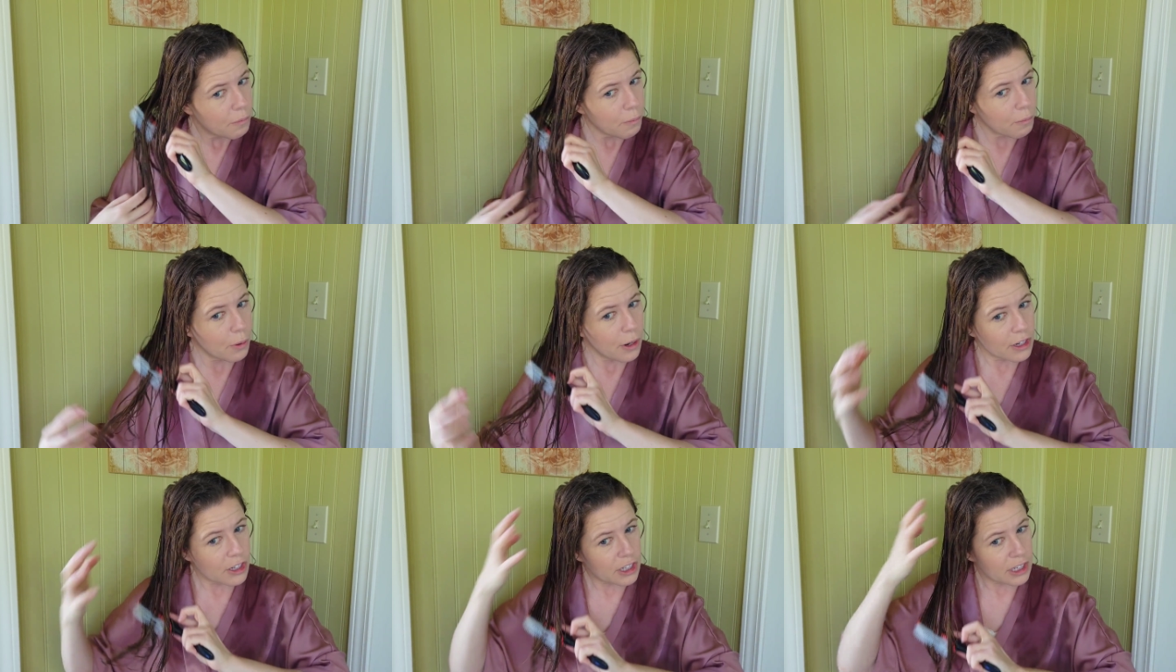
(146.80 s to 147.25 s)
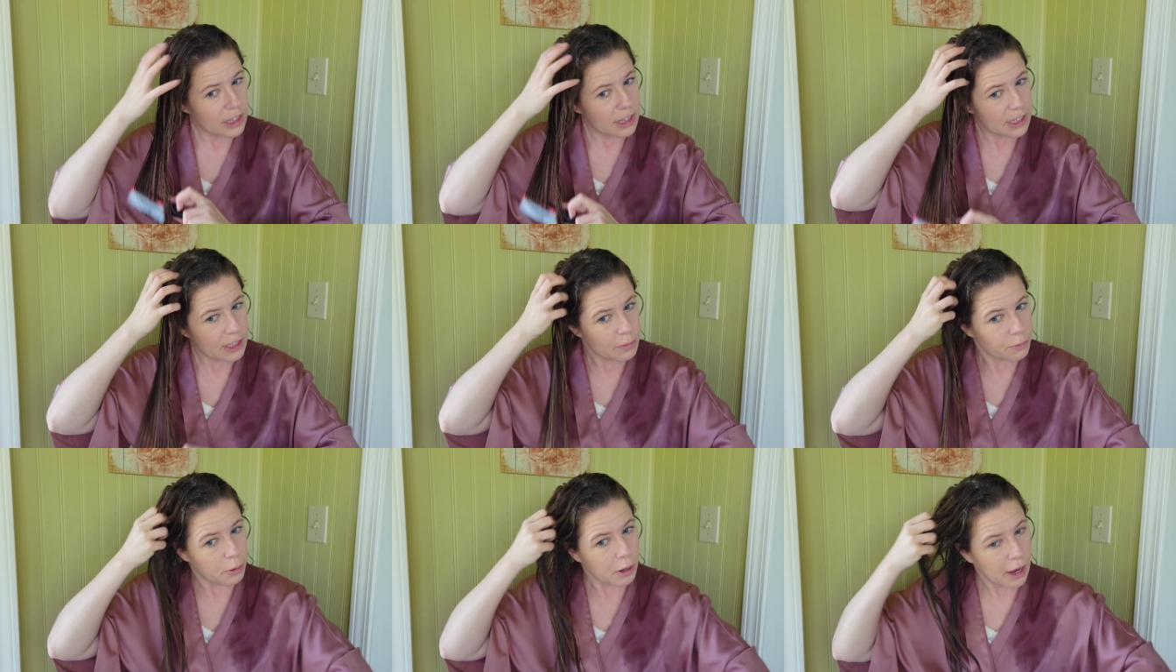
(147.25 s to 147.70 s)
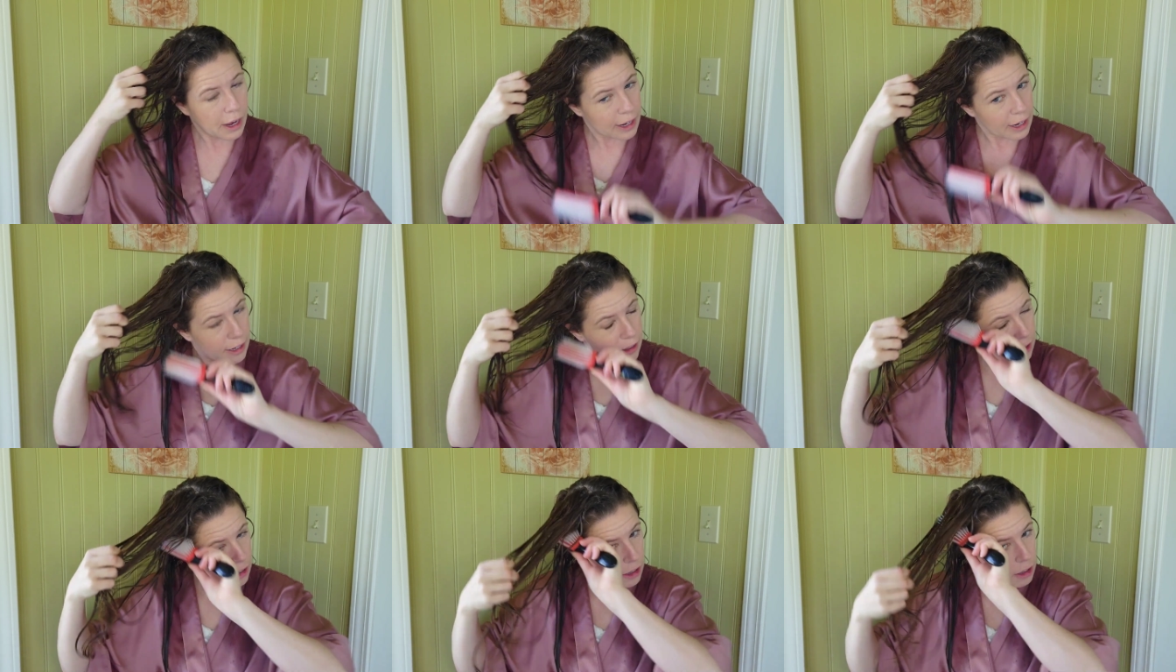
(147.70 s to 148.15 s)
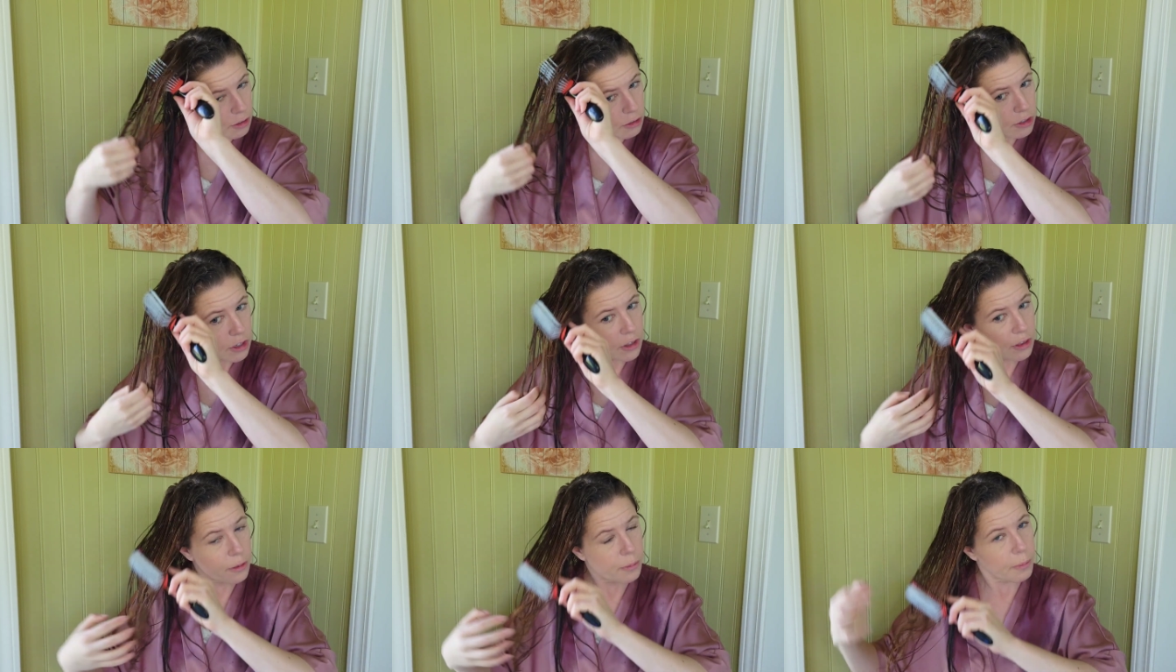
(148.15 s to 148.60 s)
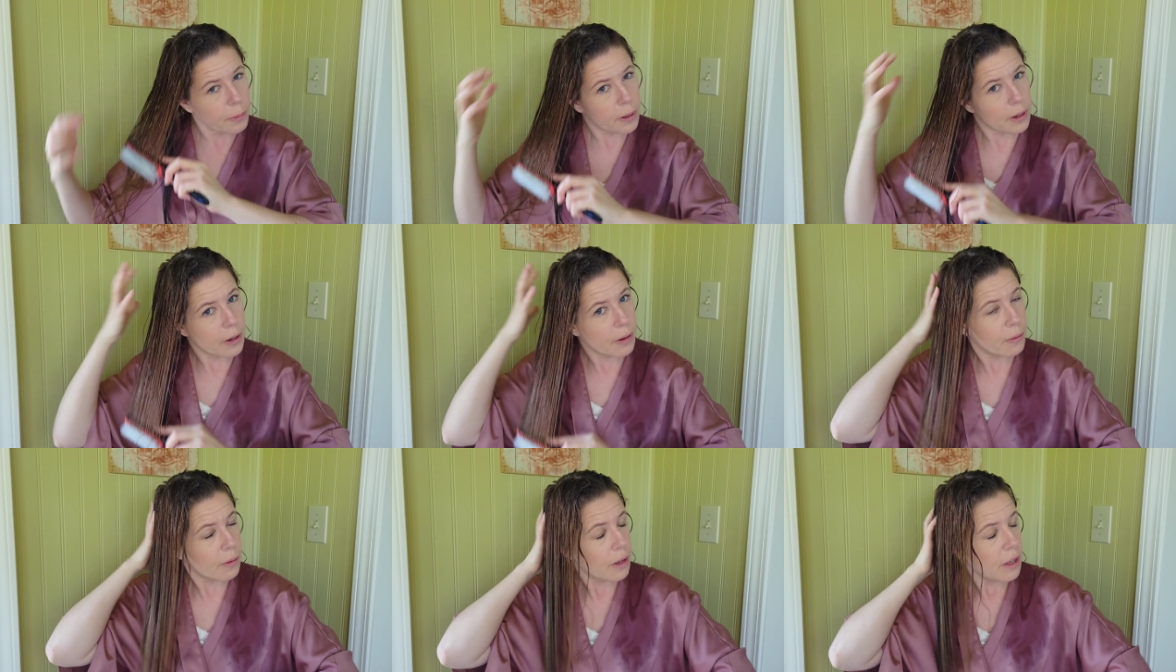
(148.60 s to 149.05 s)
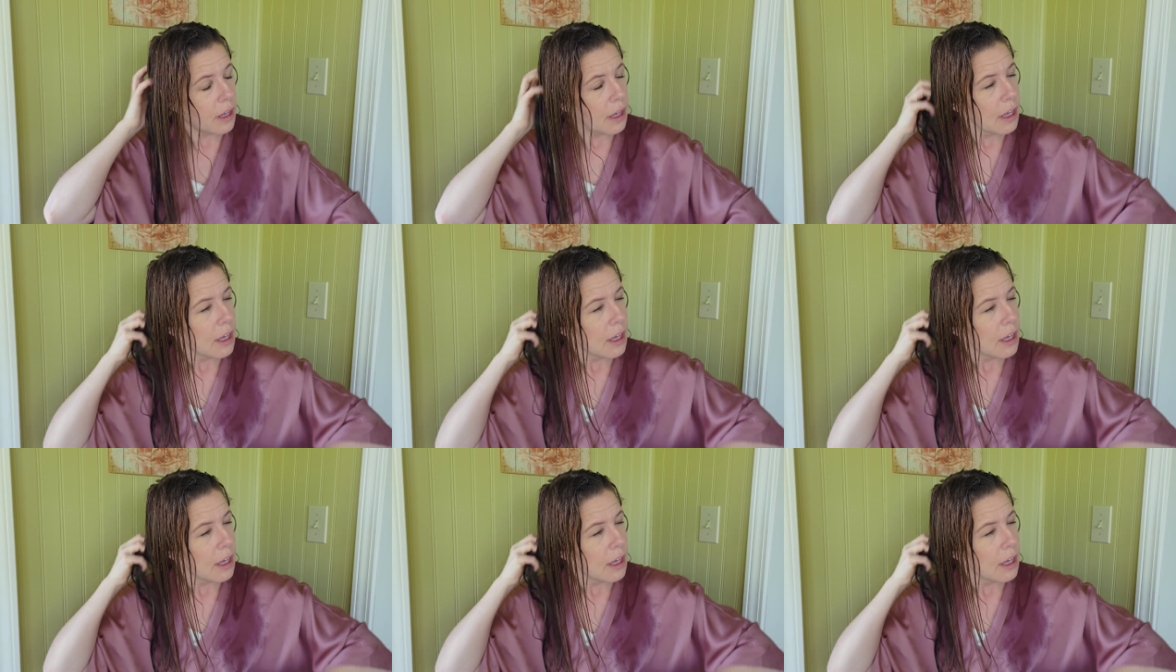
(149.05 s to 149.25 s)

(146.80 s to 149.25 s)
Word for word: brushing this product, the lotion, through.